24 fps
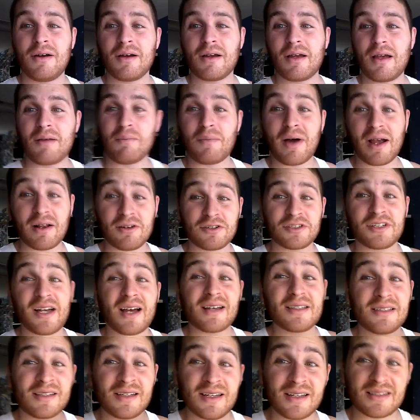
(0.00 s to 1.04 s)
Okay, Michael
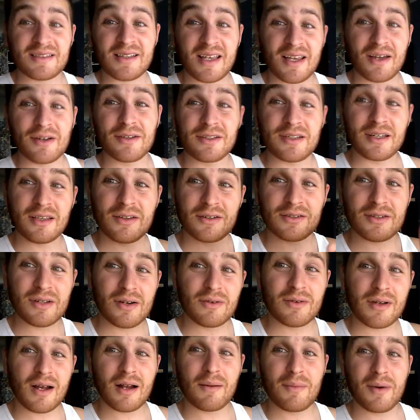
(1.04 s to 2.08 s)
Jackson is guilty. There's
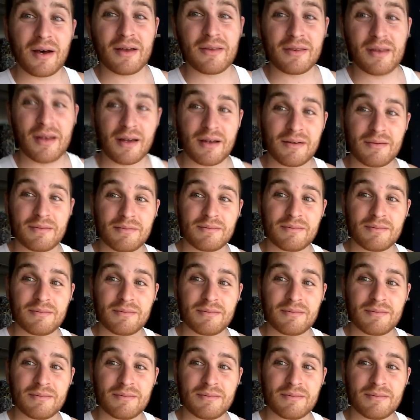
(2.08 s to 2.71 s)
no doubt about that.